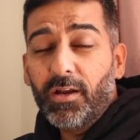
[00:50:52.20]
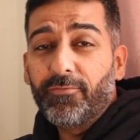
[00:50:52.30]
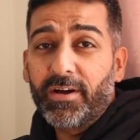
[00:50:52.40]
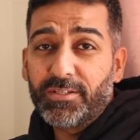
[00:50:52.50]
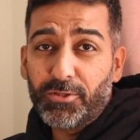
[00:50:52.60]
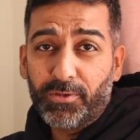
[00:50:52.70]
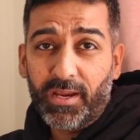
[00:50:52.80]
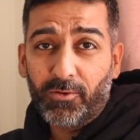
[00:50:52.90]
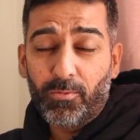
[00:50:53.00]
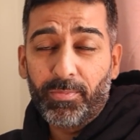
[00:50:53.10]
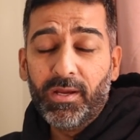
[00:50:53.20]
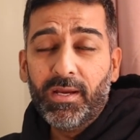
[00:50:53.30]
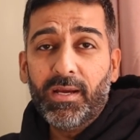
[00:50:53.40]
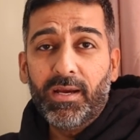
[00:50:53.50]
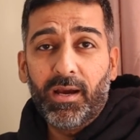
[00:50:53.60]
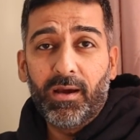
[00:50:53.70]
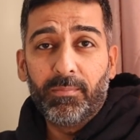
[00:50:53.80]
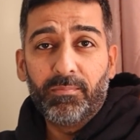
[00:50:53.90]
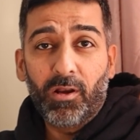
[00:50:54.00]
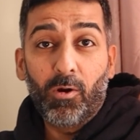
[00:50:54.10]
Advice UK group,
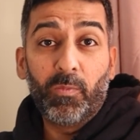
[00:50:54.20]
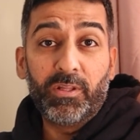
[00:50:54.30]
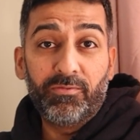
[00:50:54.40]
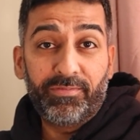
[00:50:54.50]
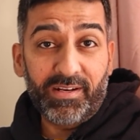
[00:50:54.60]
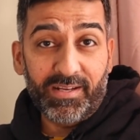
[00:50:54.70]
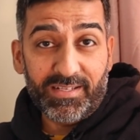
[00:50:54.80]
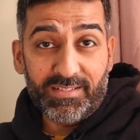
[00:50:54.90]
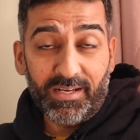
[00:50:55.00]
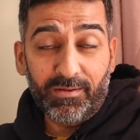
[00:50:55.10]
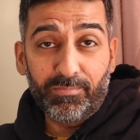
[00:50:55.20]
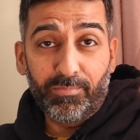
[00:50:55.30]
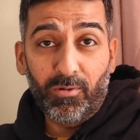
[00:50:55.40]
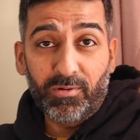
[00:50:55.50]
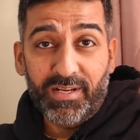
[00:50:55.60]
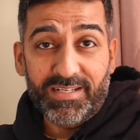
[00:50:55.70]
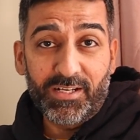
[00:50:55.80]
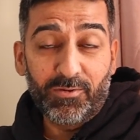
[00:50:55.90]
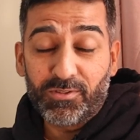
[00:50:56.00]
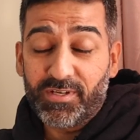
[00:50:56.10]
along with fantastic Paul
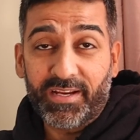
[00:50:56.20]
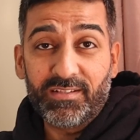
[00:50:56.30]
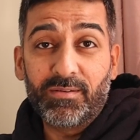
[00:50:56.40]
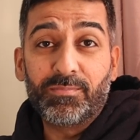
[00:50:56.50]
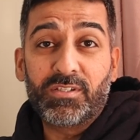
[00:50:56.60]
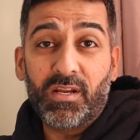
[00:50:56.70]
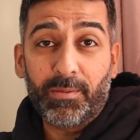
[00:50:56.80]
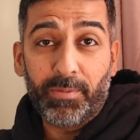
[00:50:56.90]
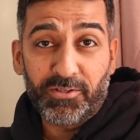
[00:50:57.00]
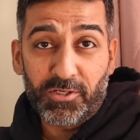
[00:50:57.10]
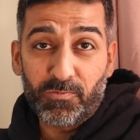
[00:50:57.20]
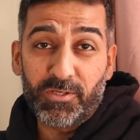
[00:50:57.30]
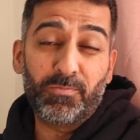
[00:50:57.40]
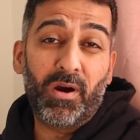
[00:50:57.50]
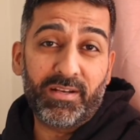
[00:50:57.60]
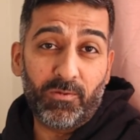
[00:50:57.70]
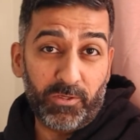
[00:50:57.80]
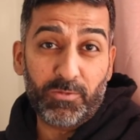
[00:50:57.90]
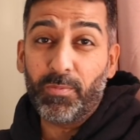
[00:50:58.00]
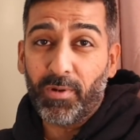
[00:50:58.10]
Denton, who's taken some stunning pictures,
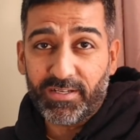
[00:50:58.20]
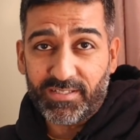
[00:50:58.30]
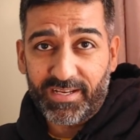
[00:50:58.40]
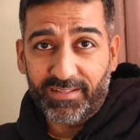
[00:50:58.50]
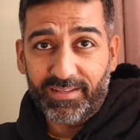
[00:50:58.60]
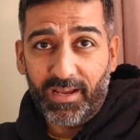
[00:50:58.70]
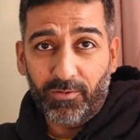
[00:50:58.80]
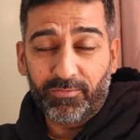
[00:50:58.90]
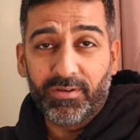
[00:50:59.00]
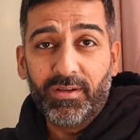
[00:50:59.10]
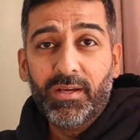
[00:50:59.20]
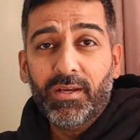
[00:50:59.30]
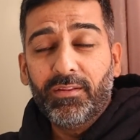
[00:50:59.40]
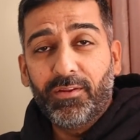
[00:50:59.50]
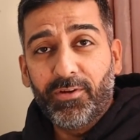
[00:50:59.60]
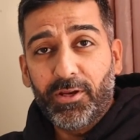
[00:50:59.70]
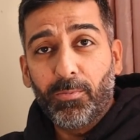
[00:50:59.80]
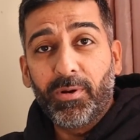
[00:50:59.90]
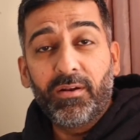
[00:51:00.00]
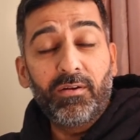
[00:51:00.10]
which we might see at the end of the
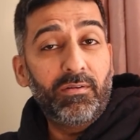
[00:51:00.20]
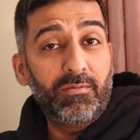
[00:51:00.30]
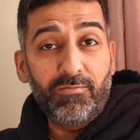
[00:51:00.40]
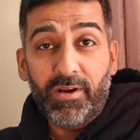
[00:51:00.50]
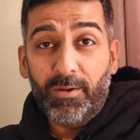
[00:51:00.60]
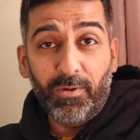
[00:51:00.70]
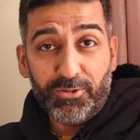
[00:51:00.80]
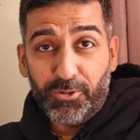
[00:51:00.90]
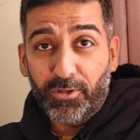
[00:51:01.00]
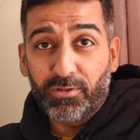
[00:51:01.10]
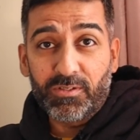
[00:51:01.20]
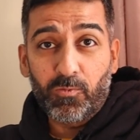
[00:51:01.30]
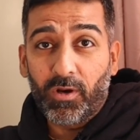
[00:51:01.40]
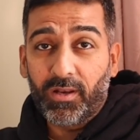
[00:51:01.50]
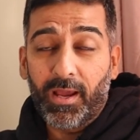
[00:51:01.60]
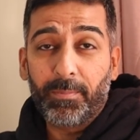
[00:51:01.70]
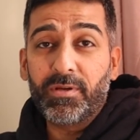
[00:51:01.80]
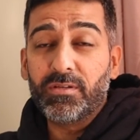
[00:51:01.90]
video. But really want to show you this one lap.